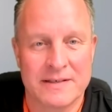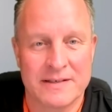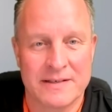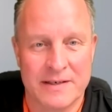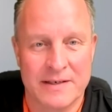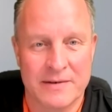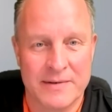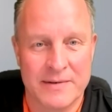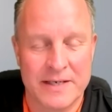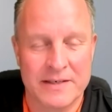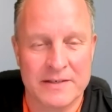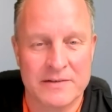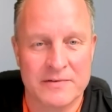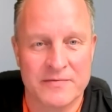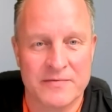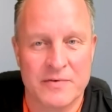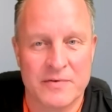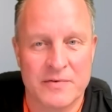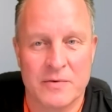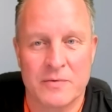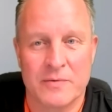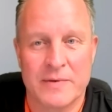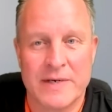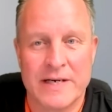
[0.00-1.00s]
Director
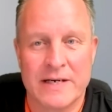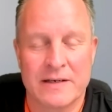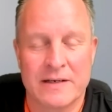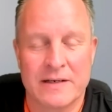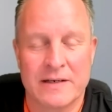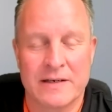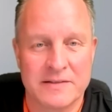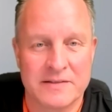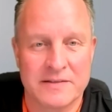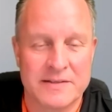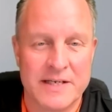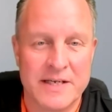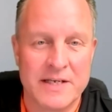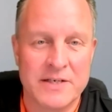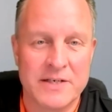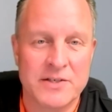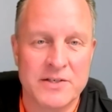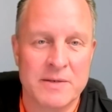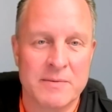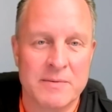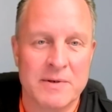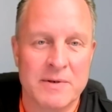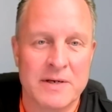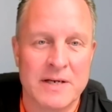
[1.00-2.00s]
for Rental and
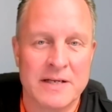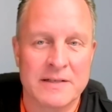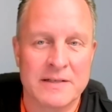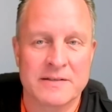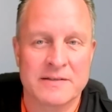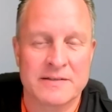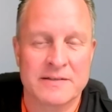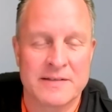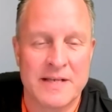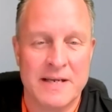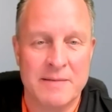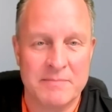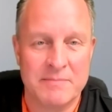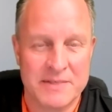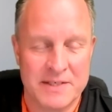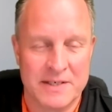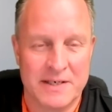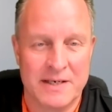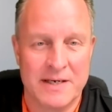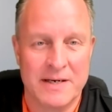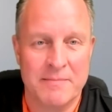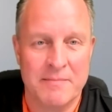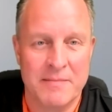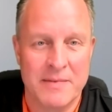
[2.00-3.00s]
Staging, or at the same
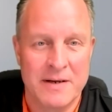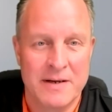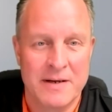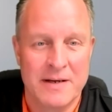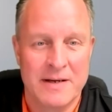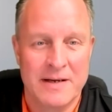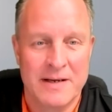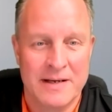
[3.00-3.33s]
time,